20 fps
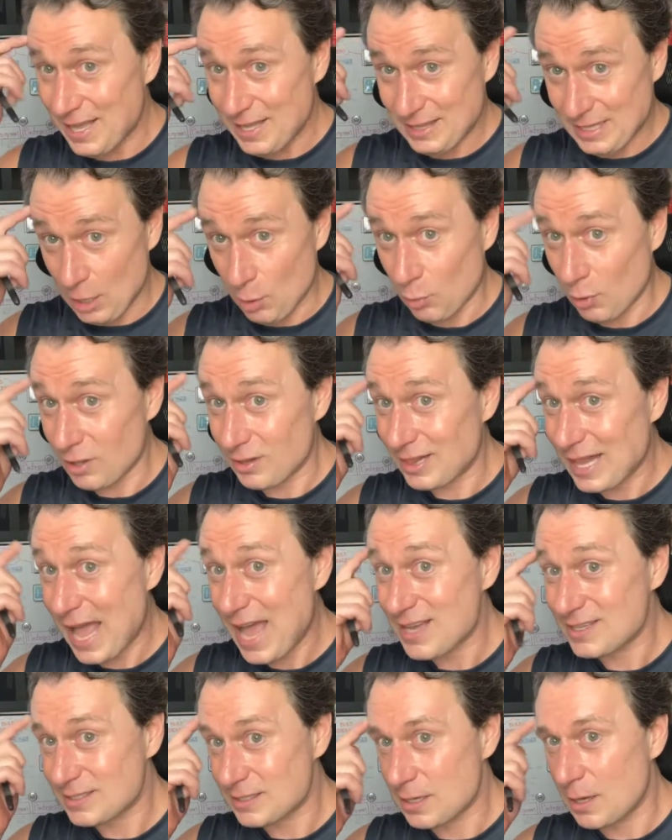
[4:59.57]
that will
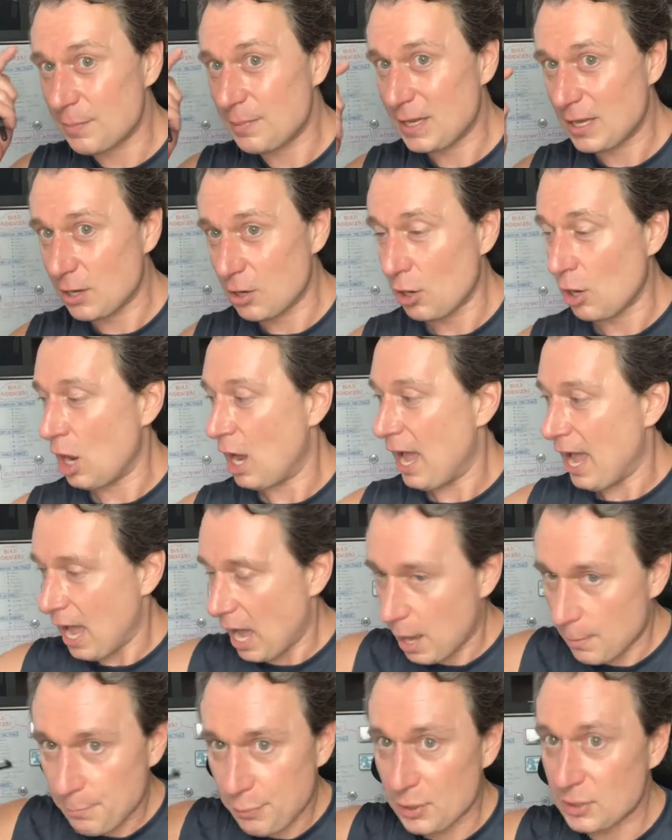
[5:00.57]
last up here
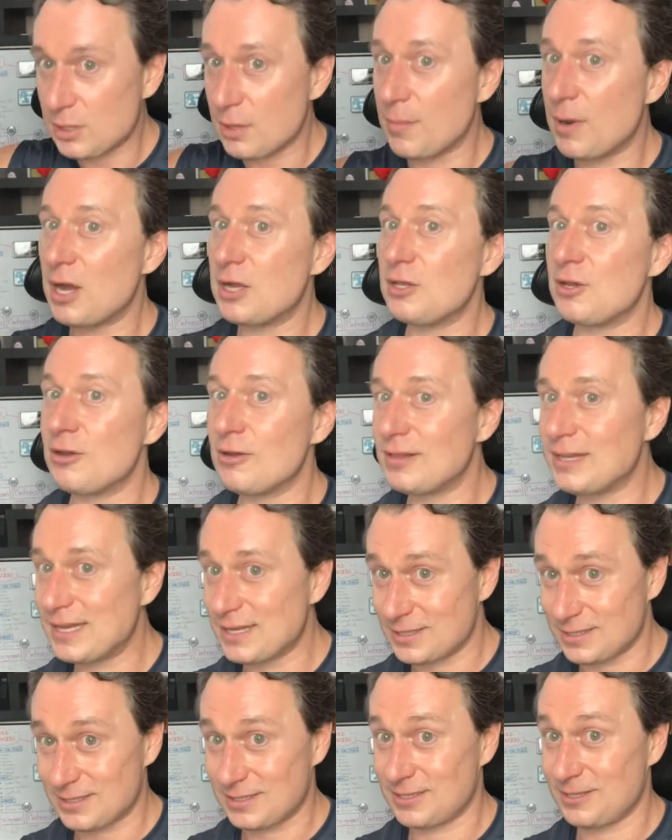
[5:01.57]
and put them on your
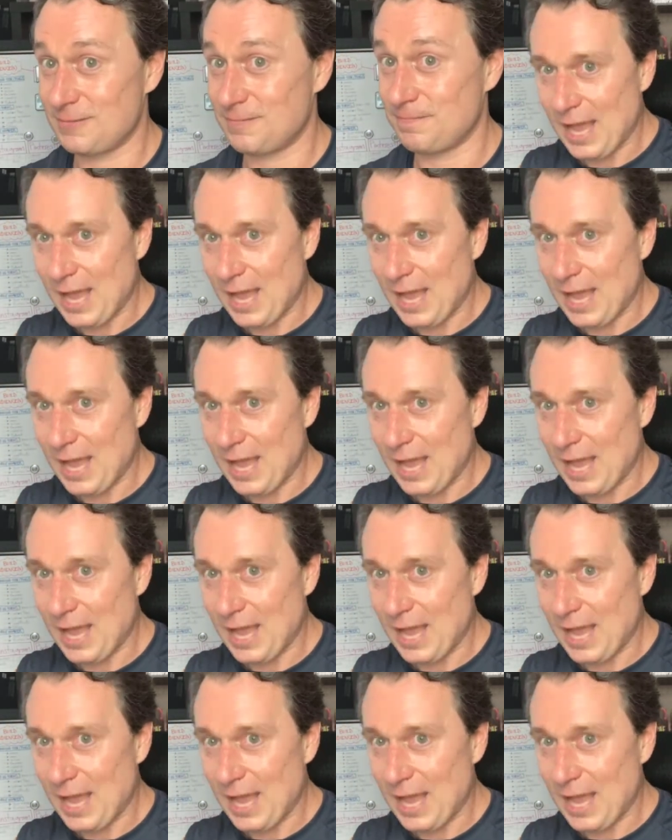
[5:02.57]
list.